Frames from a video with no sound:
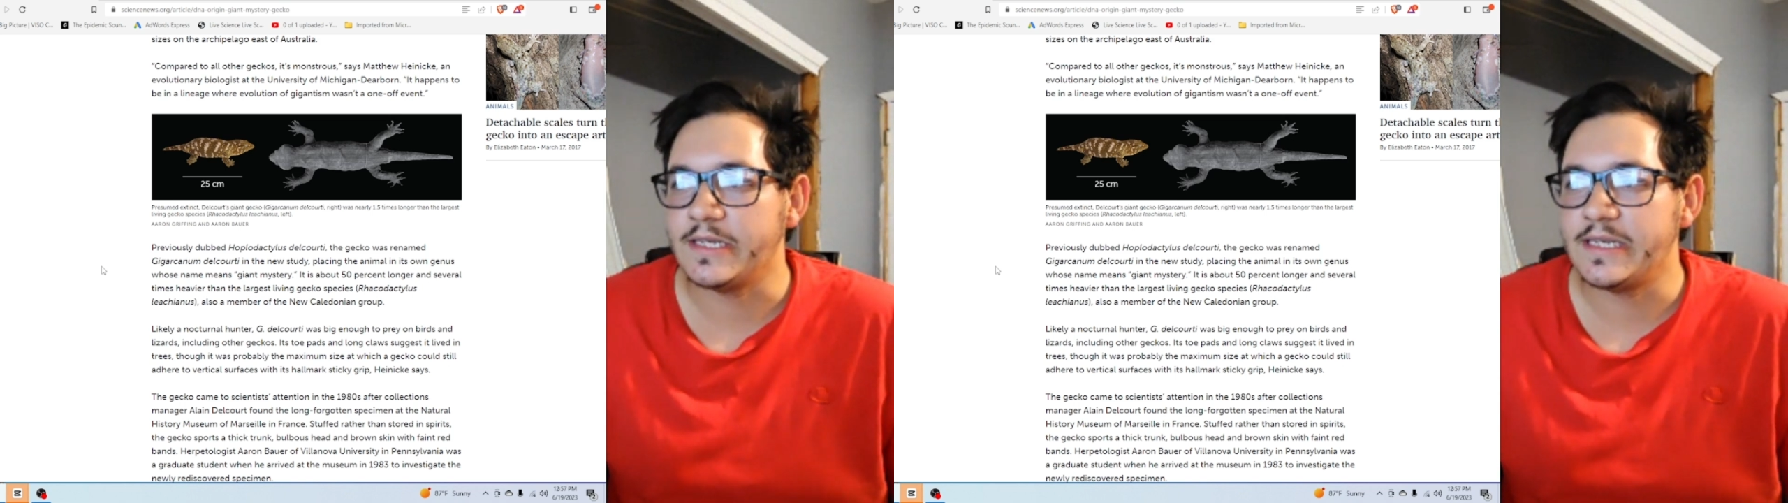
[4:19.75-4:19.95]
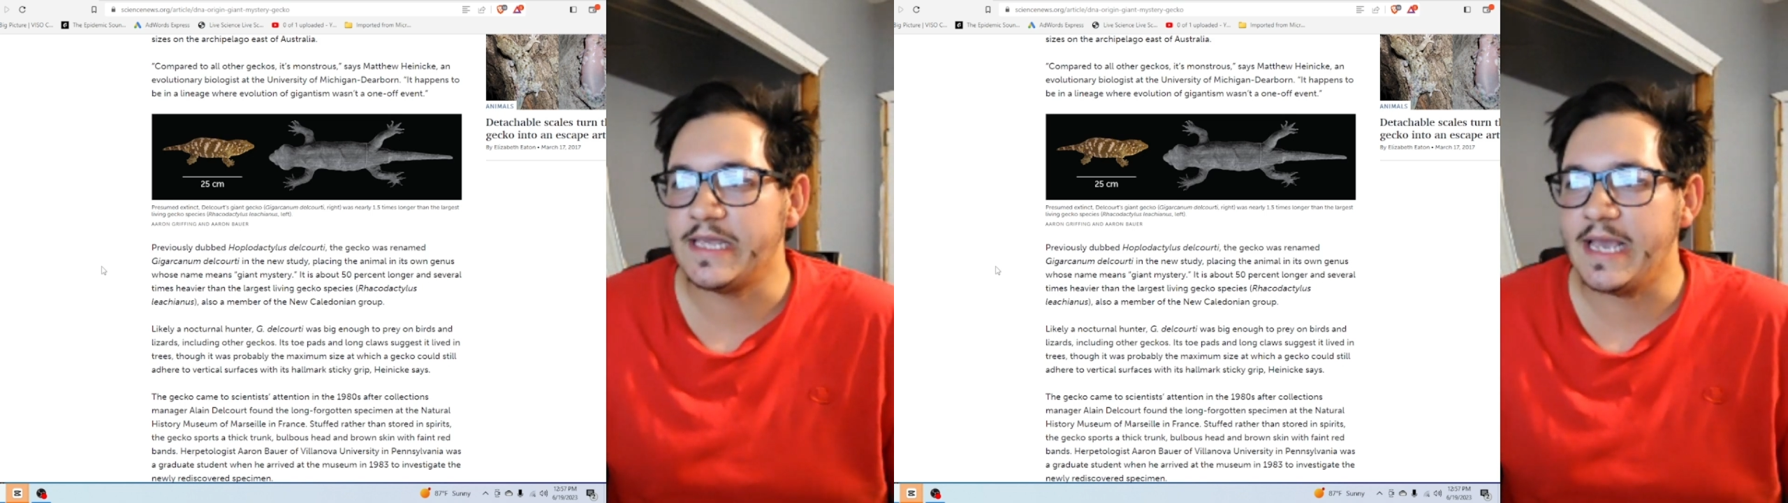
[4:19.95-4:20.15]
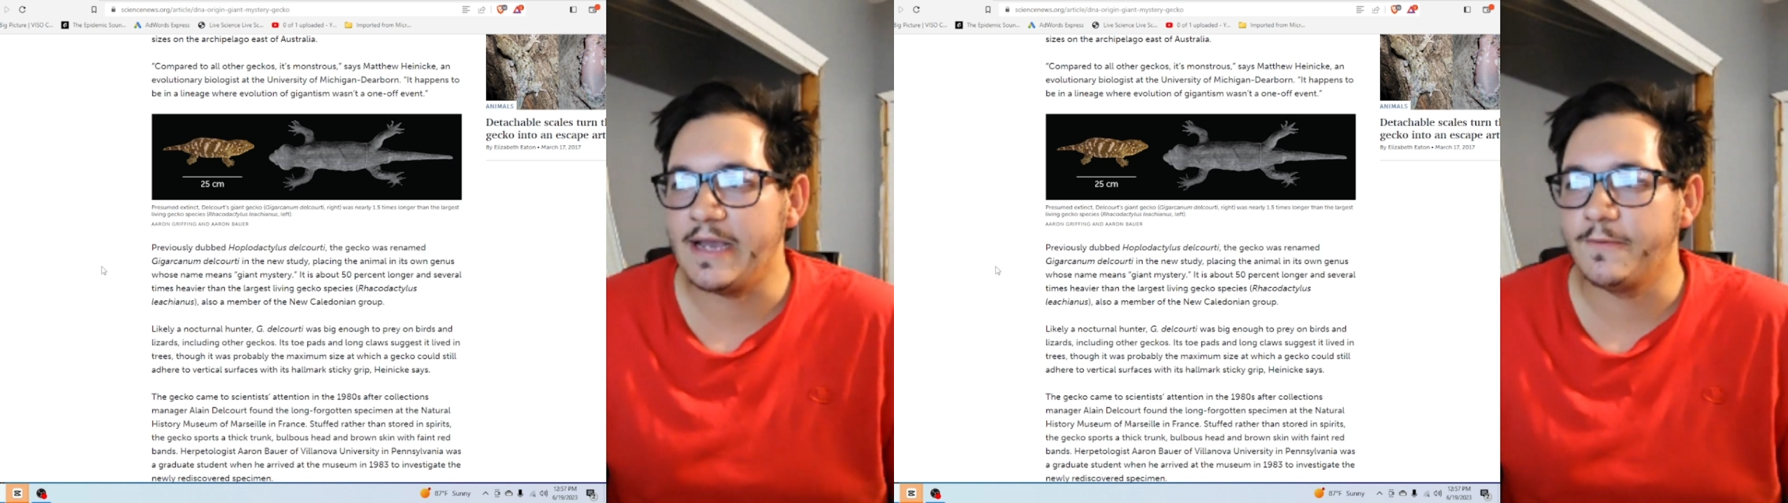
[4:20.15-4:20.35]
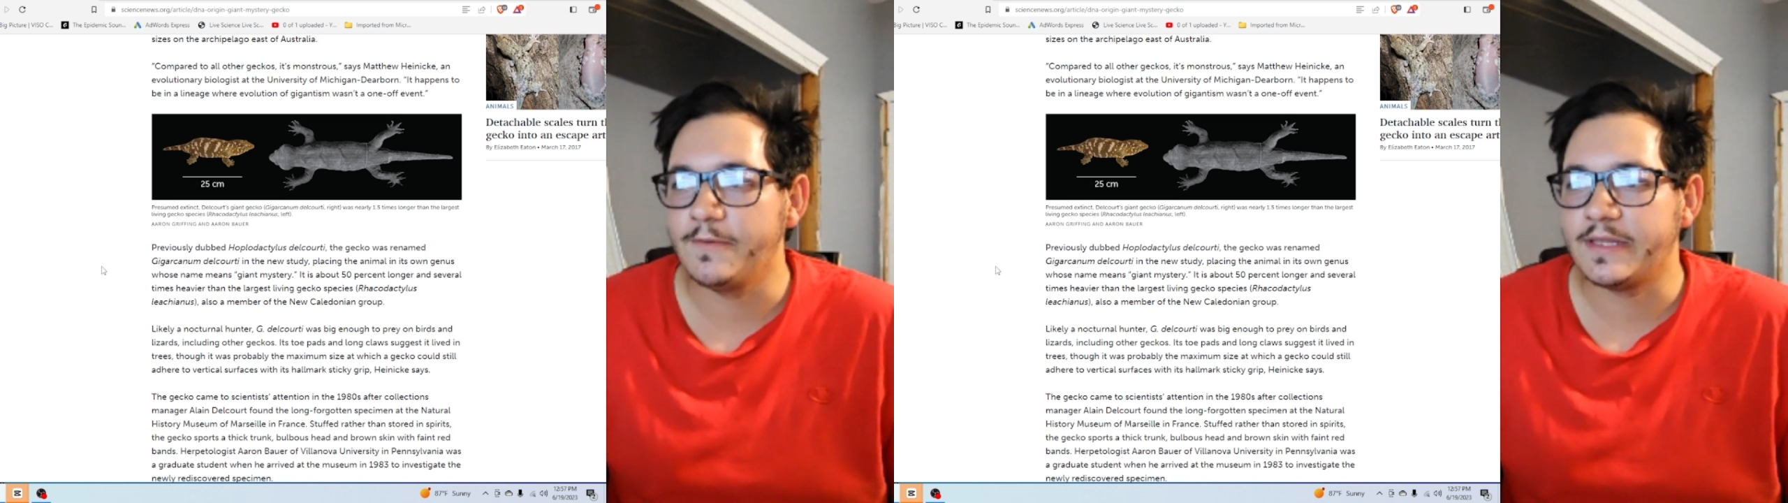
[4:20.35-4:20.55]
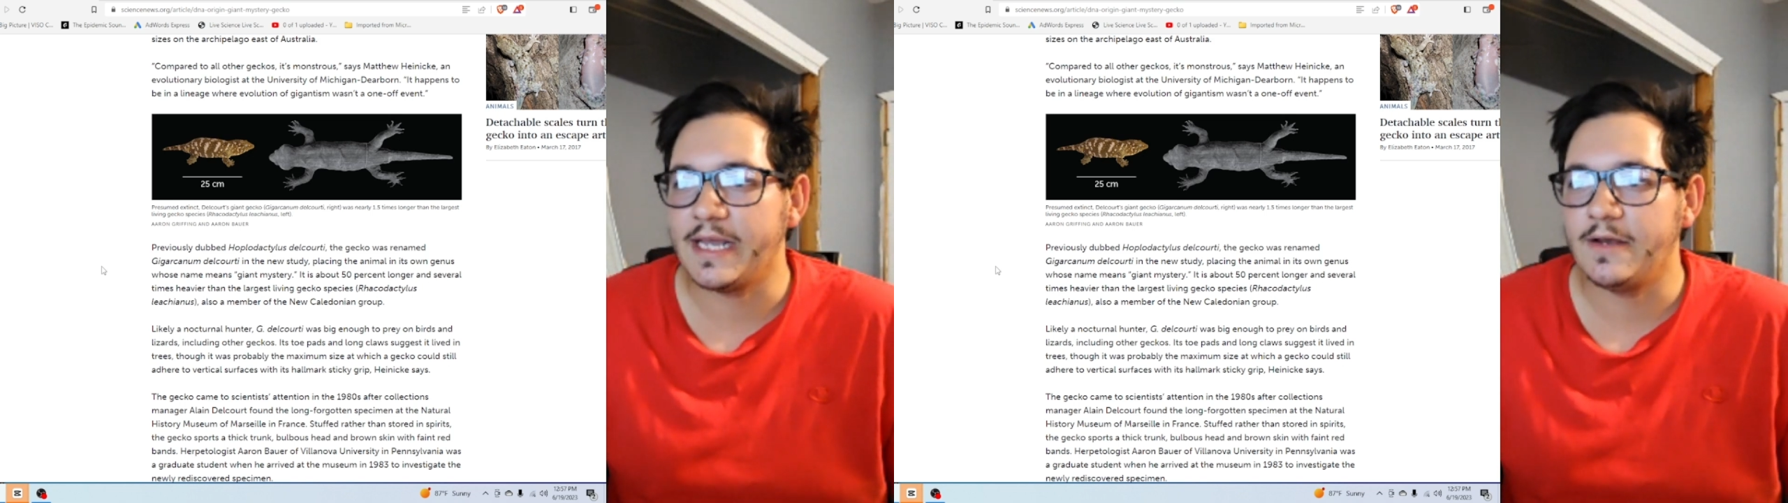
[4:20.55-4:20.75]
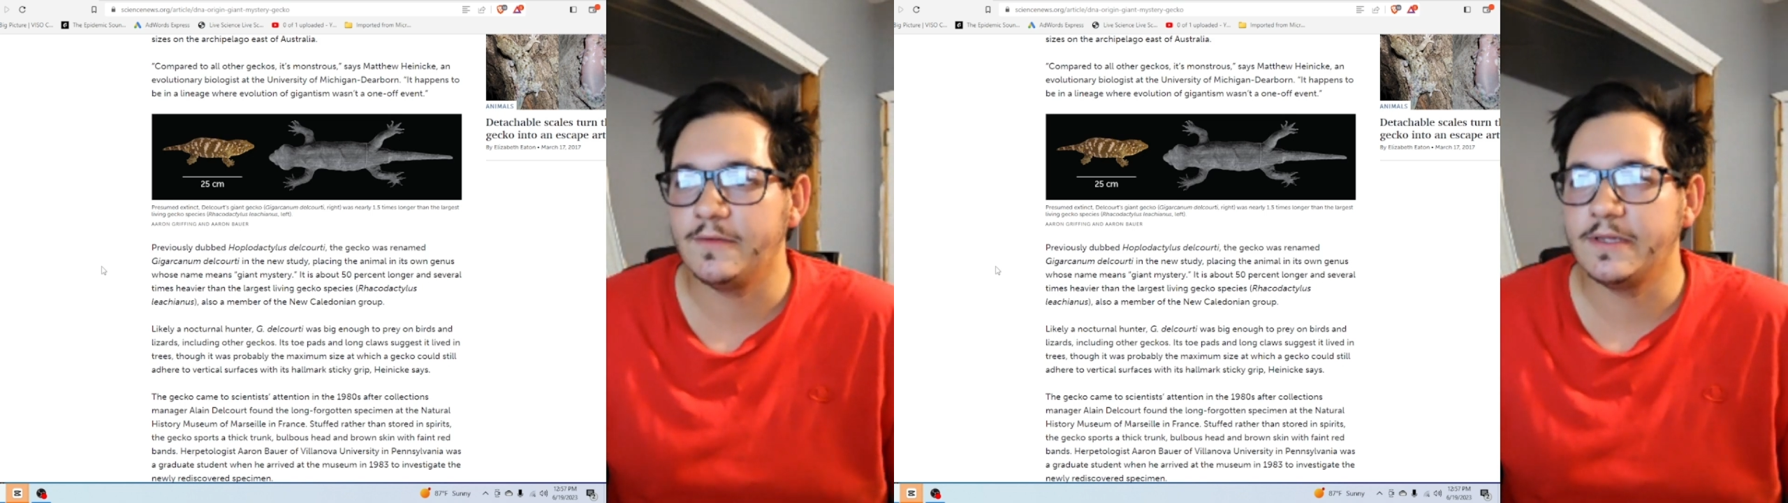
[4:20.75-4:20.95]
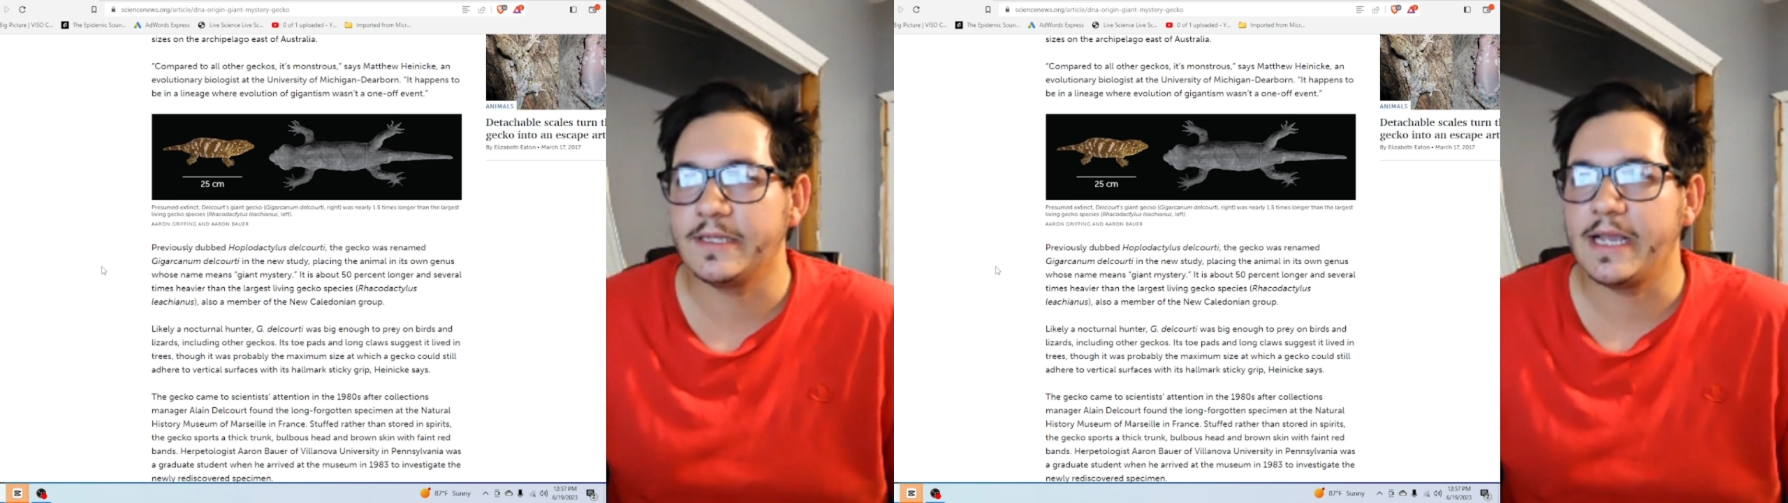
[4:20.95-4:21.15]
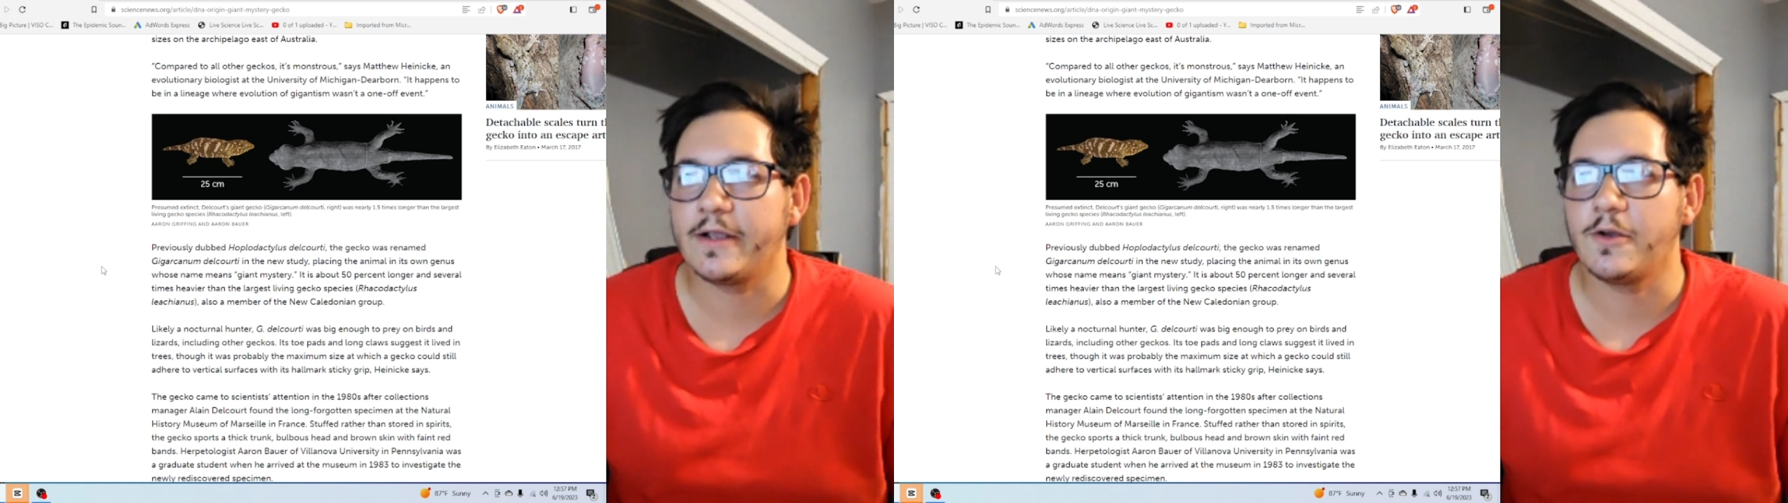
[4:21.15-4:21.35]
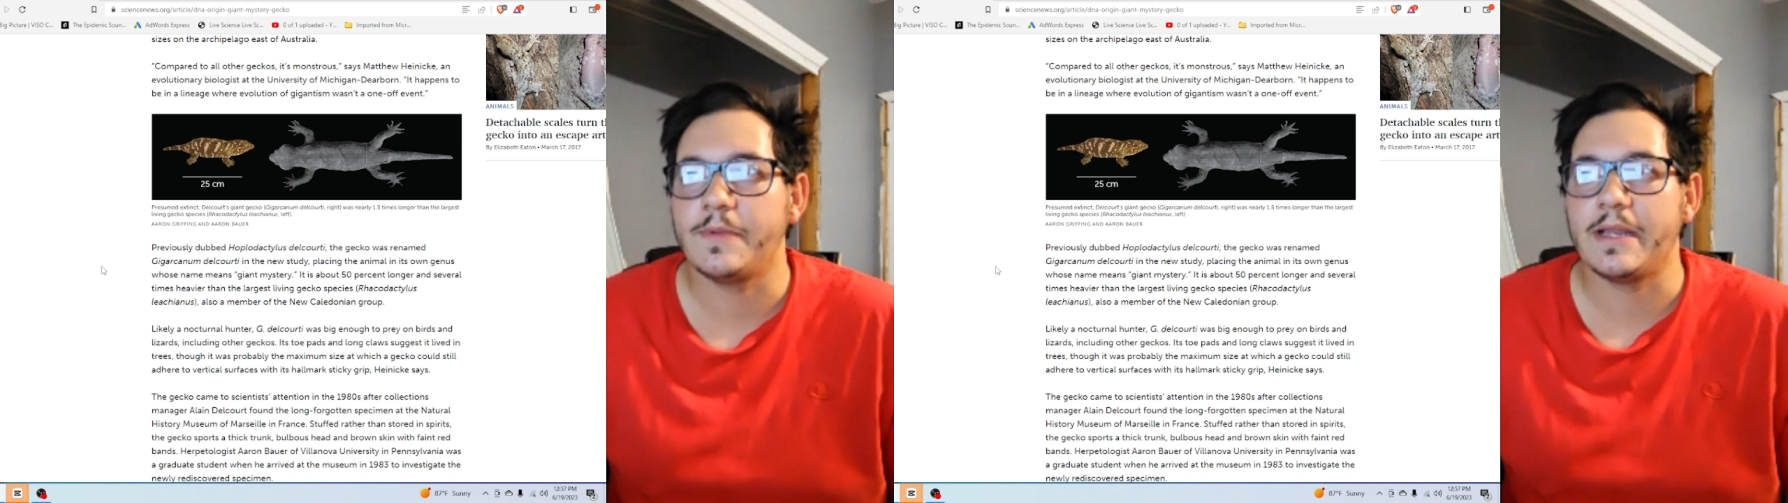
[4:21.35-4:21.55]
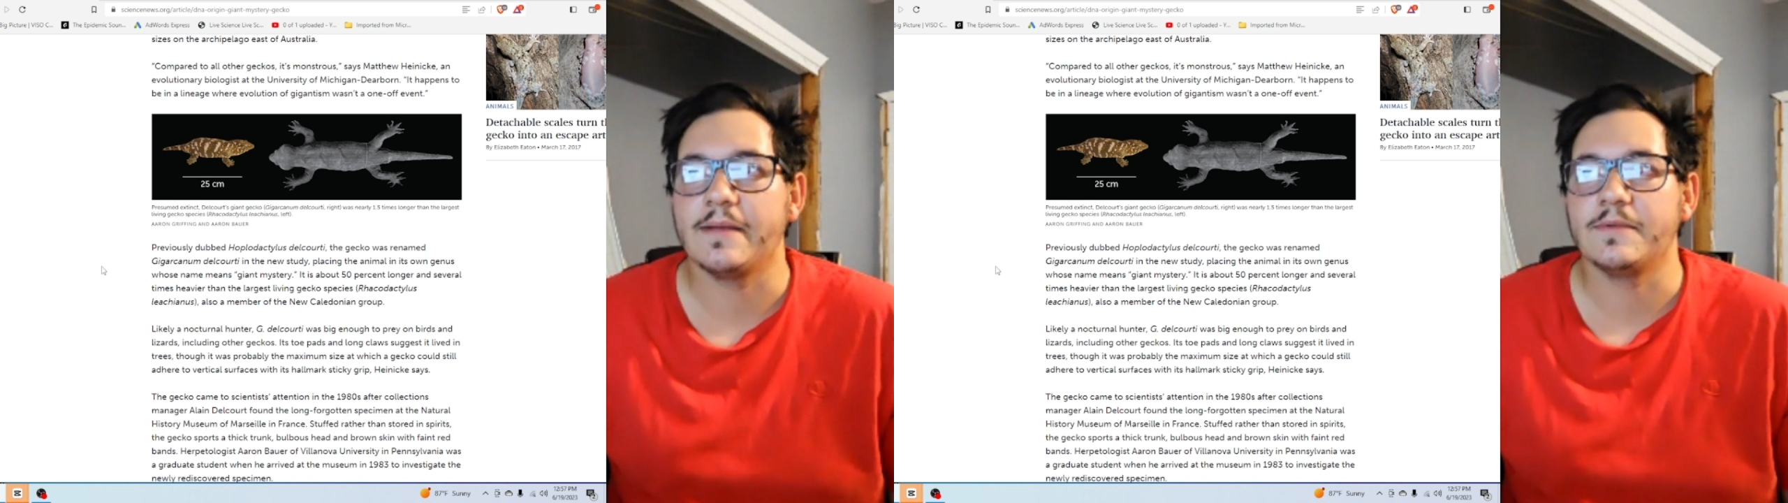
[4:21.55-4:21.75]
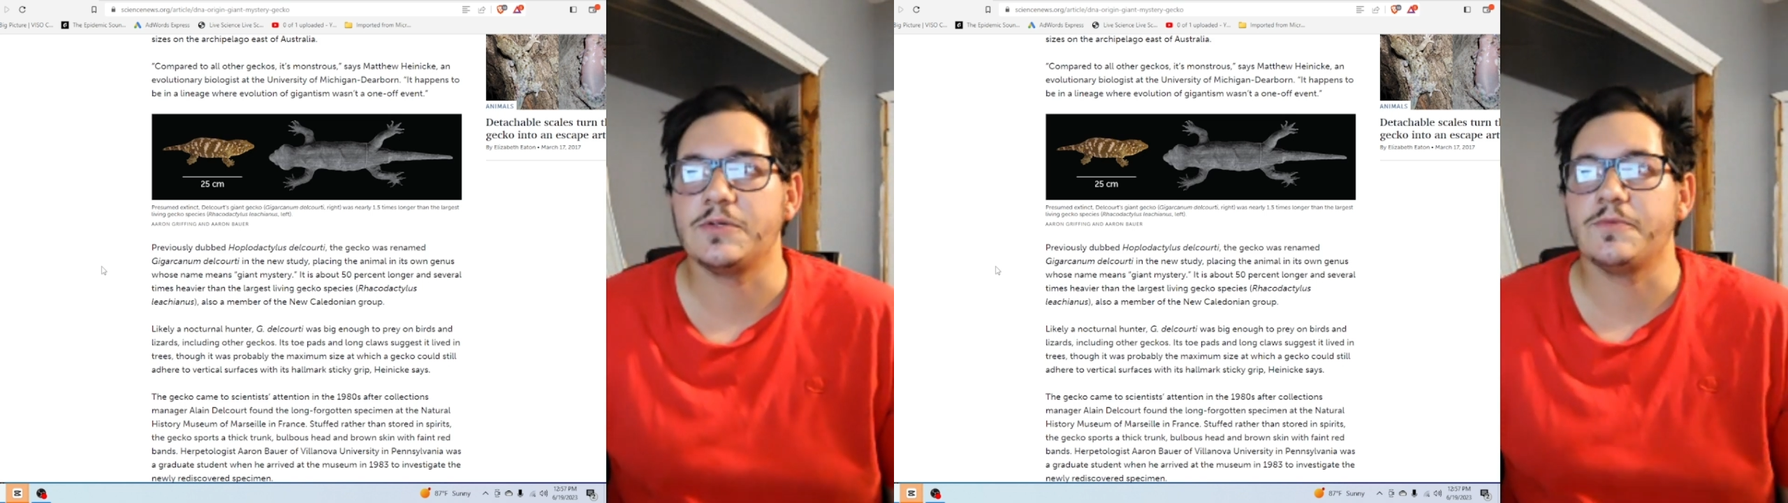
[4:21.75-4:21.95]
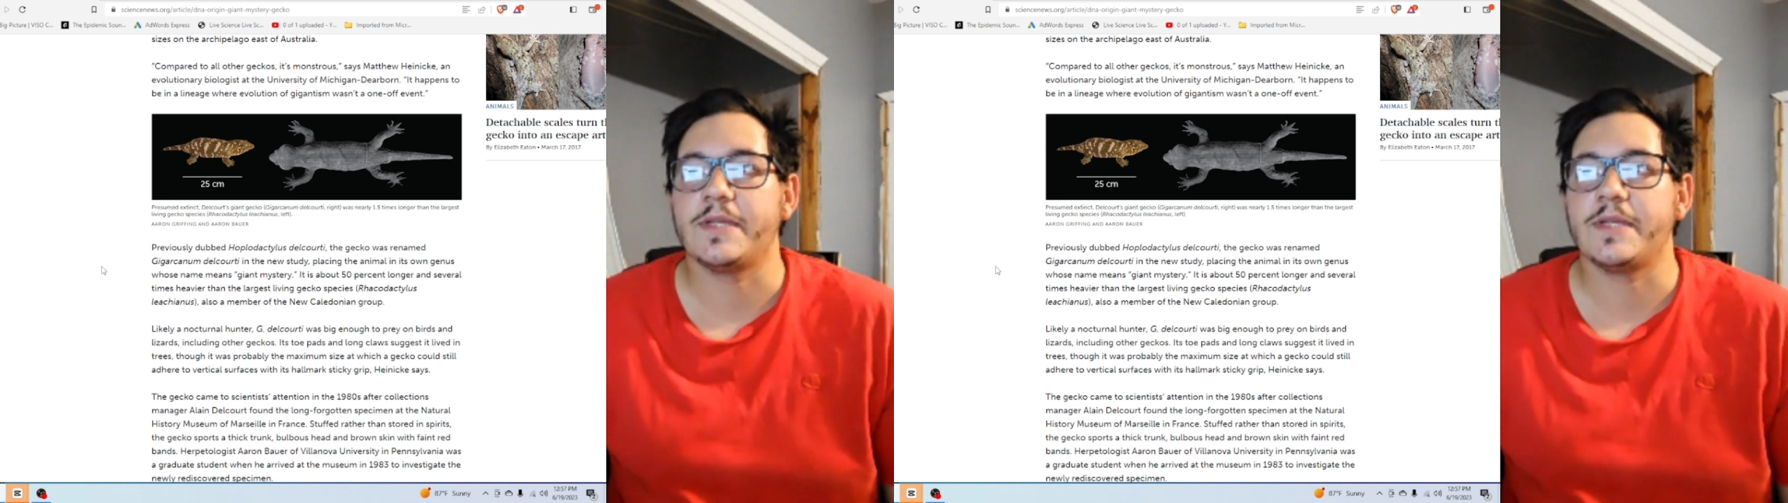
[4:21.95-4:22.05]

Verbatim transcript: get without the gecko being able to